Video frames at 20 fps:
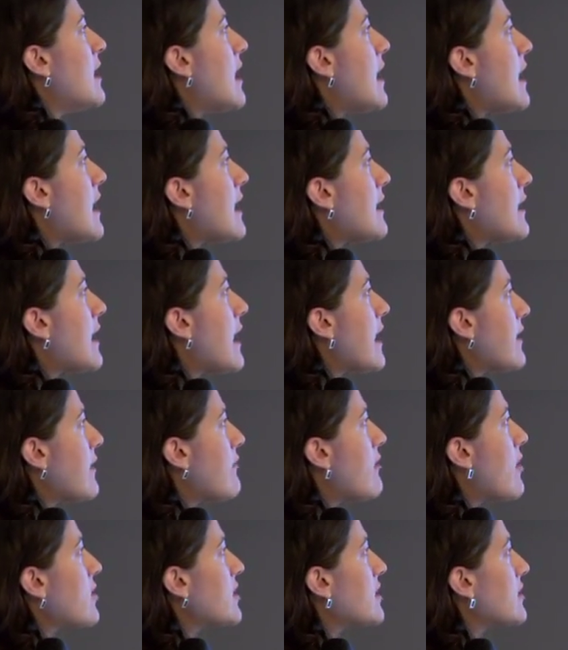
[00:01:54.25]

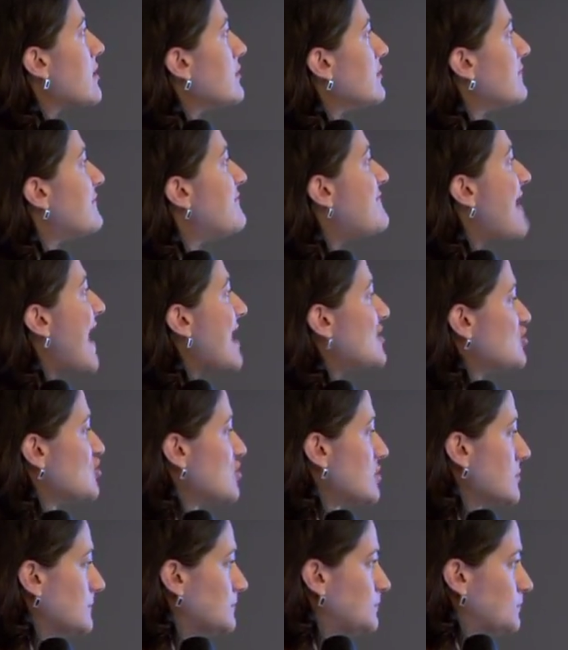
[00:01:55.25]
hierarchical
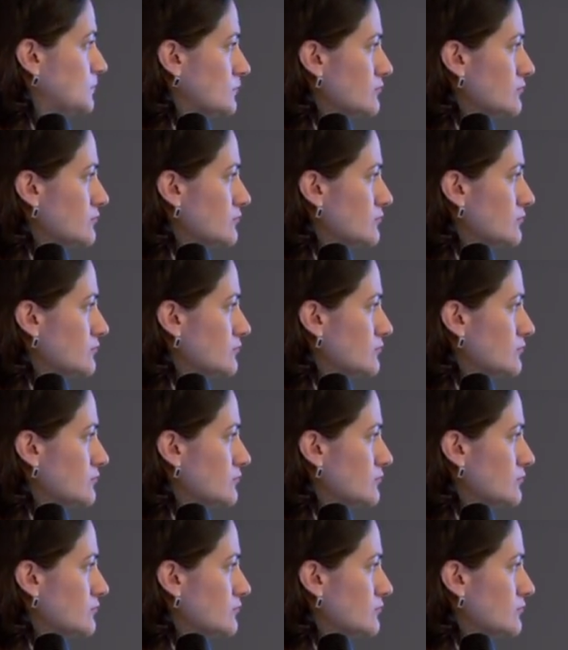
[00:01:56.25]
fashion,